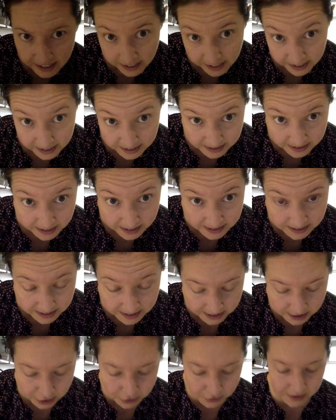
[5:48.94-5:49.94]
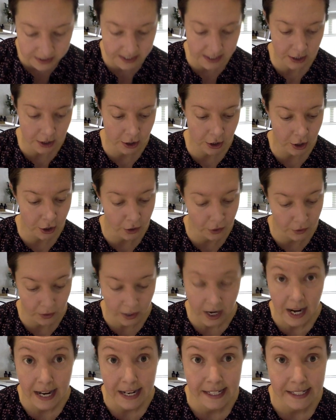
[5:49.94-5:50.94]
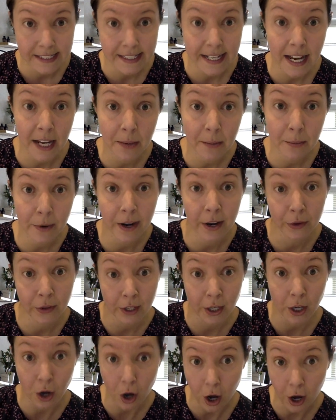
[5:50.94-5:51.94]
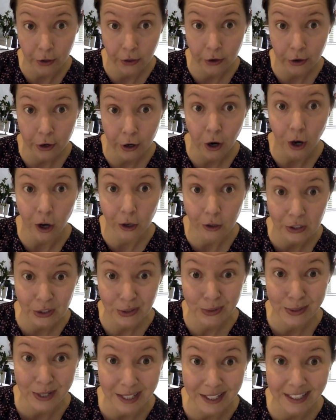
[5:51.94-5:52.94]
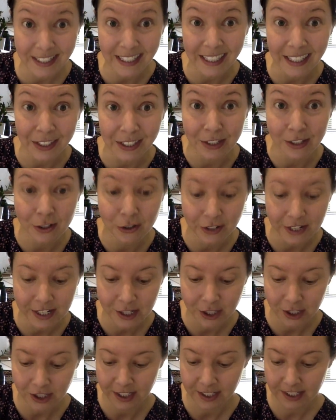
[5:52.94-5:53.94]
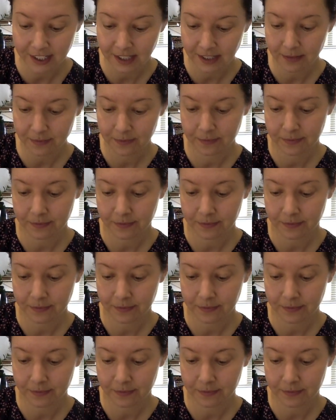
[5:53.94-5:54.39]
And as an interesting note, Dan Brown, the author, also does the illustrations.